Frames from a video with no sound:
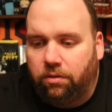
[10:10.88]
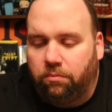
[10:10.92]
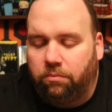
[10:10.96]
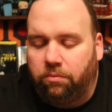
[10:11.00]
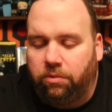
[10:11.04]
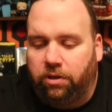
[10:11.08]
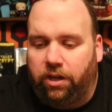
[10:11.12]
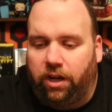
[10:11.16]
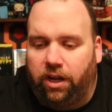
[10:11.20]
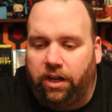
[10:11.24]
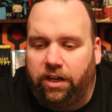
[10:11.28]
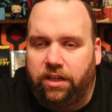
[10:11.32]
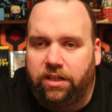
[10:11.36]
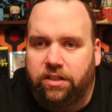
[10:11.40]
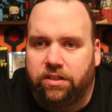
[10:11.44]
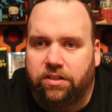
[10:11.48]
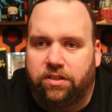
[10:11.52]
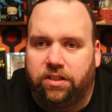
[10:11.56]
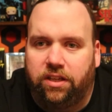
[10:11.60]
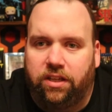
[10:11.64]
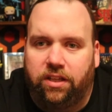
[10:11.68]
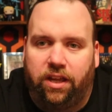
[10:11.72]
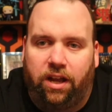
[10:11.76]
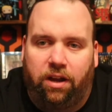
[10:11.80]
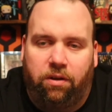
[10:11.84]
But I didn't
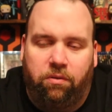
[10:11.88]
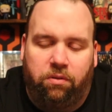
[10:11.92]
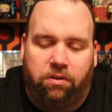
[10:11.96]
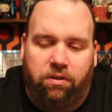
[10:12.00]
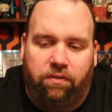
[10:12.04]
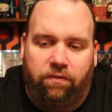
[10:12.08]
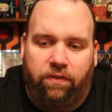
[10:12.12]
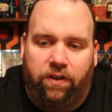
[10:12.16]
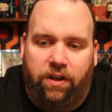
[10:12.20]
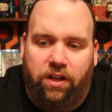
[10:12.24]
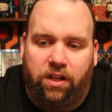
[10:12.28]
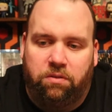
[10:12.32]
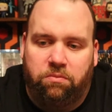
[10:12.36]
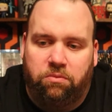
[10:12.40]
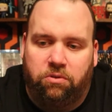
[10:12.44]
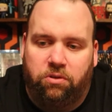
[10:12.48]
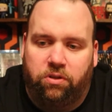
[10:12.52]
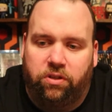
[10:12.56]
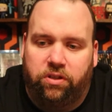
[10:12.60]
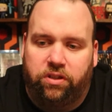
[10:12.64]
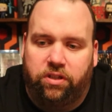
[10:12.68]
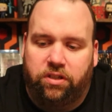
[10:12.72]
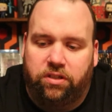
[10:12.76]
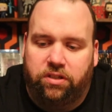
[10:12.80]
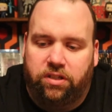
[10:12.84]
see that one
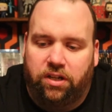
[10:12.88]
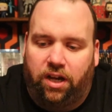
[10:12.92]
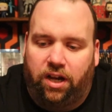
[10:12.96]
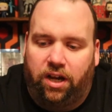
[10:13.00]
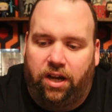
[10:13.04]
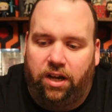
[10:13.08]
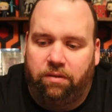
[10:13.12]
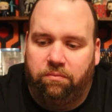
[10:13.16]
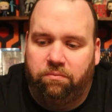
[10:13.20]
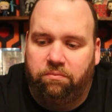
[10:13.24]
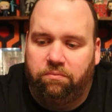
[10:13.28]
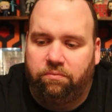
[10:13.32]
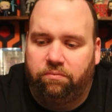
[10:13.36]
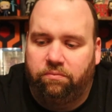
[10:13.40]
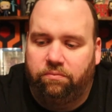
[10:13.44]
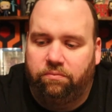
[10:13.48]
available at the time.